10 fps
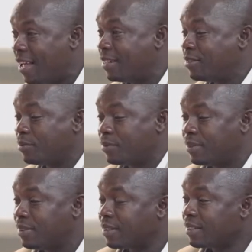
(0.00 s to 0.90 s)
And one your team
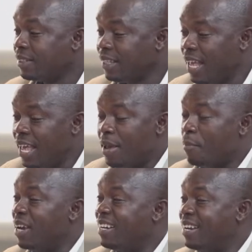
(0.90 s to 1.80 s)
once them.
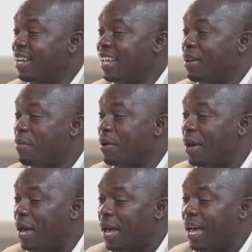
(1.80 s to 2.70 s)
Well,
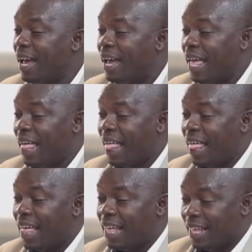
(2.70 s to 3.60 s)
page 13
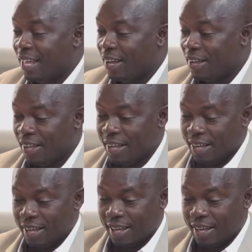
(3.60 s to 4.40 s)
of the Daily